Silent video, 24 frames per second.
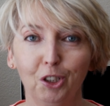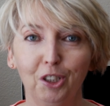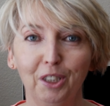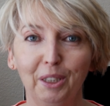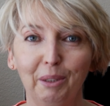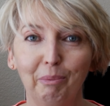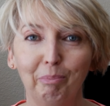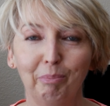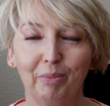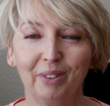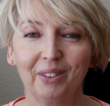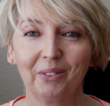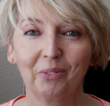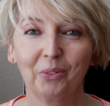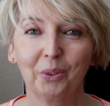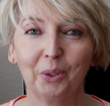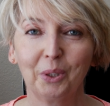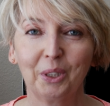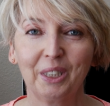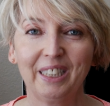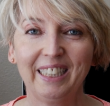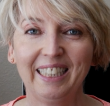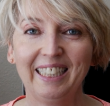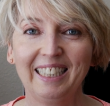tip for
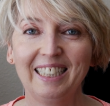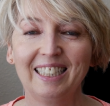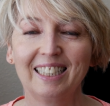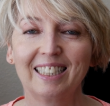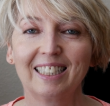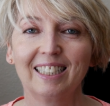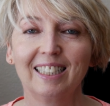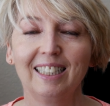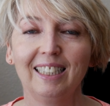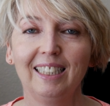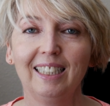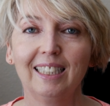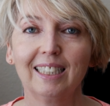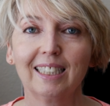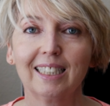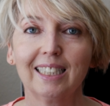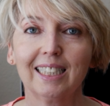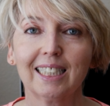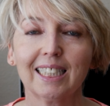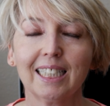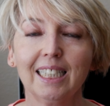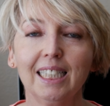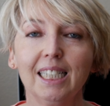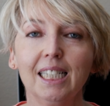staying to the
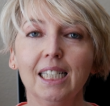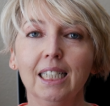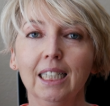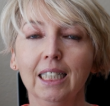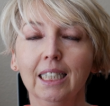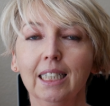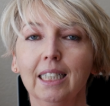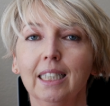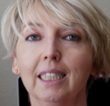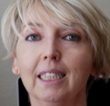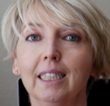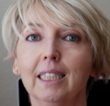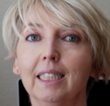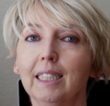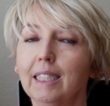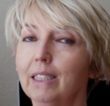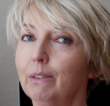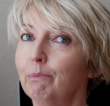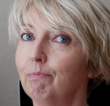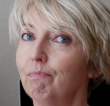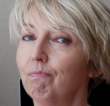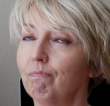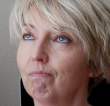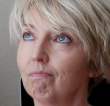end.
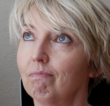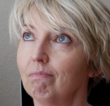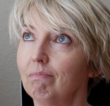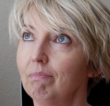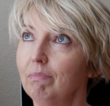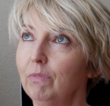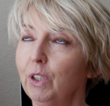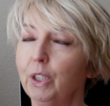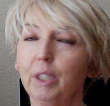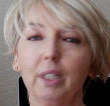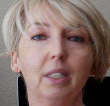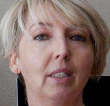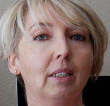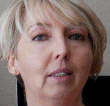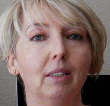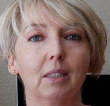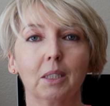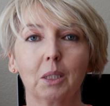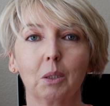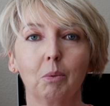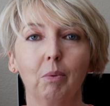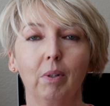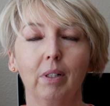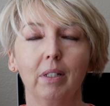Look at it
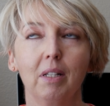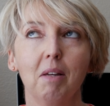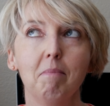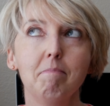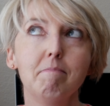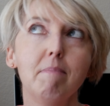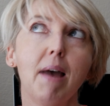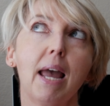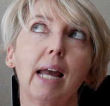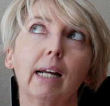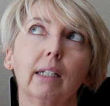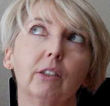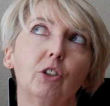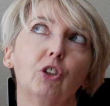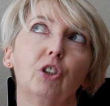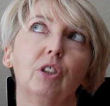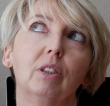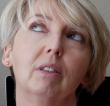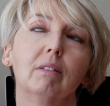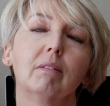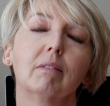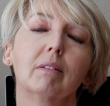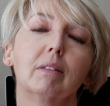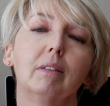this way. Imagine
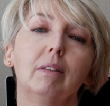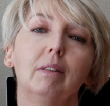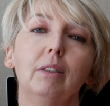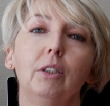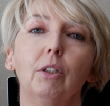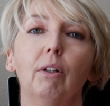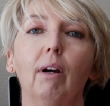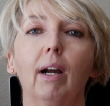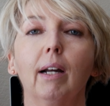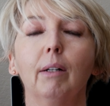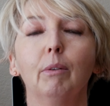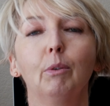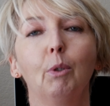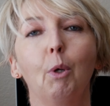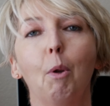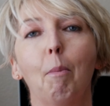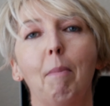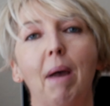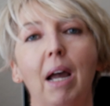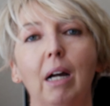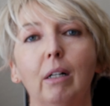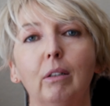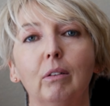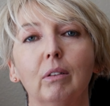you're out and
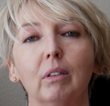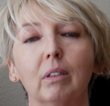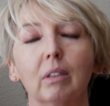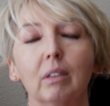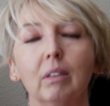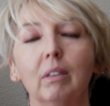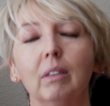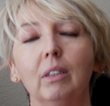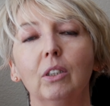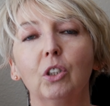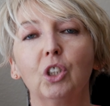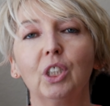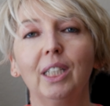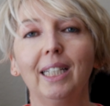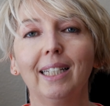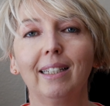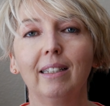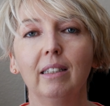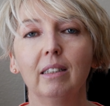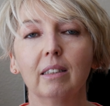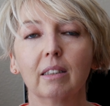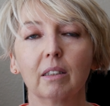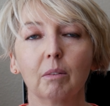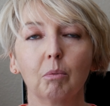about, you're
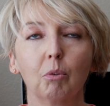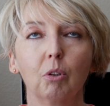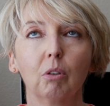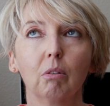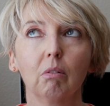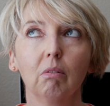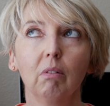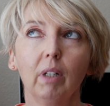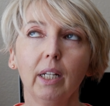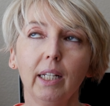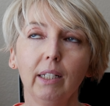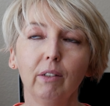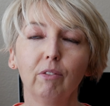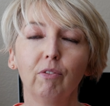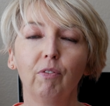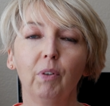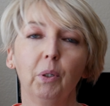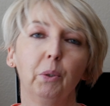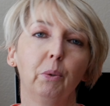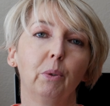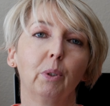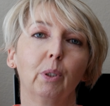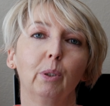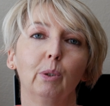taking some great
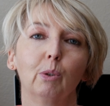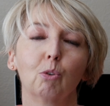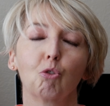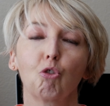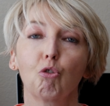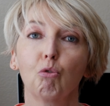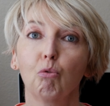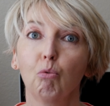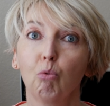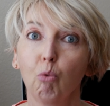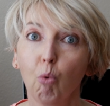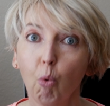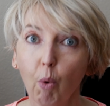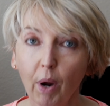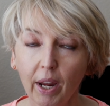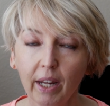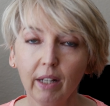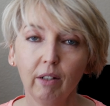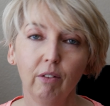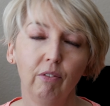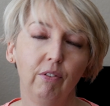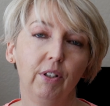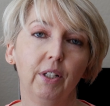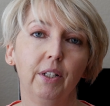photos, great
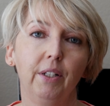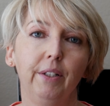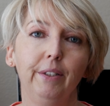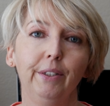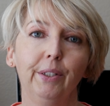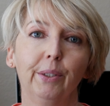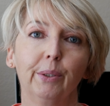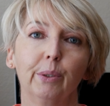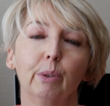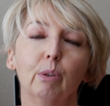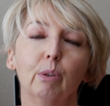video,